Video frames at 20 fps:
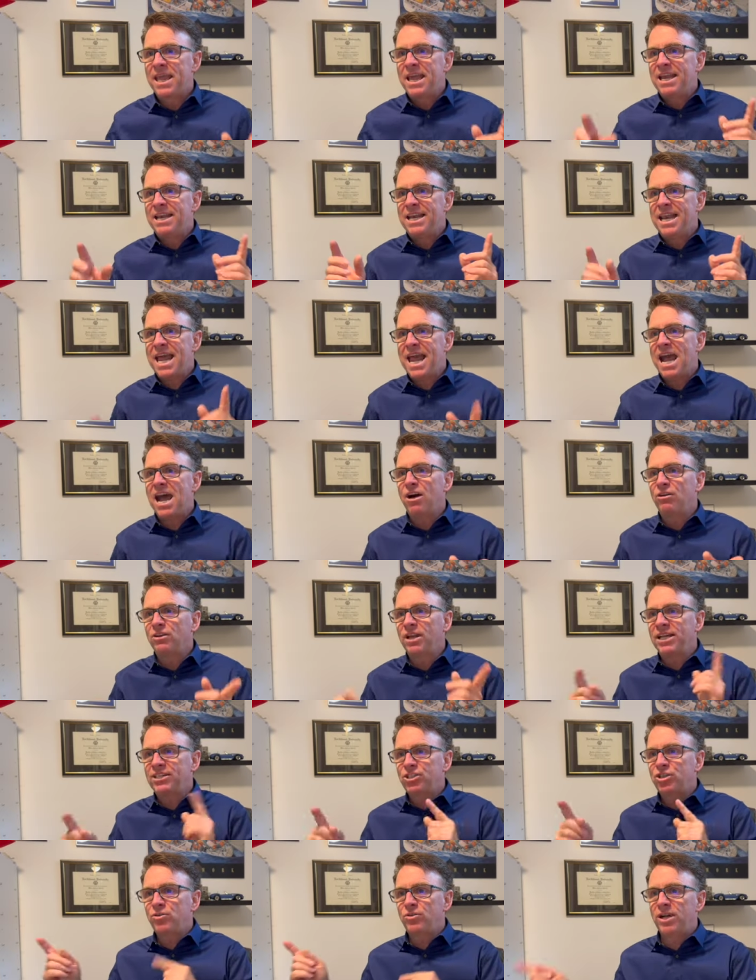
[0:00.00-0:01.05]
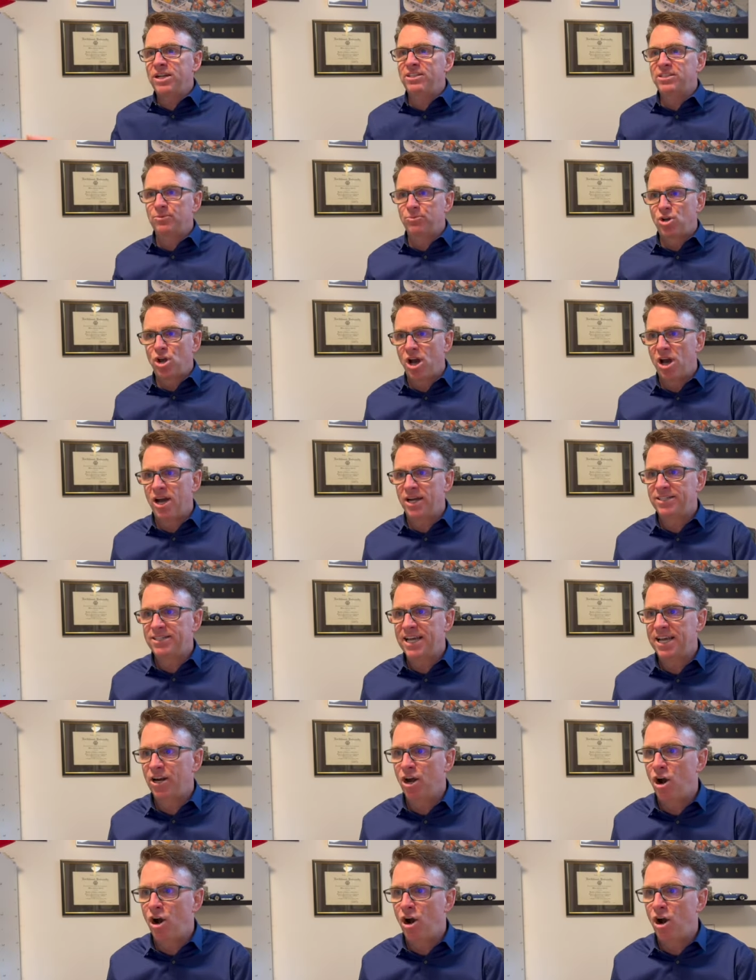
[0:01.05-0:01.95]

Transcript: Now, let's create some content.